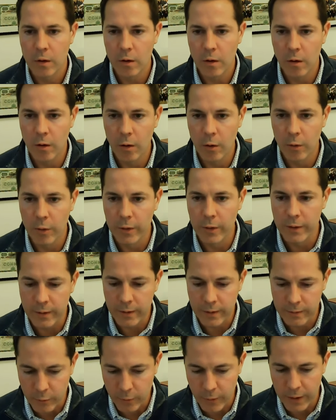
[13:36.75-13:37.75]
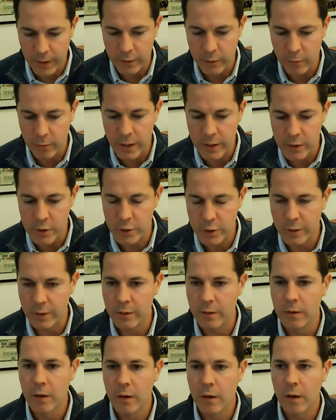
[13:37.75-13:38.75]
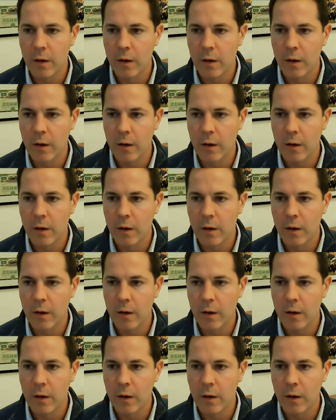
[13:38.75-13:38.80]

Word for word: all the credit creation,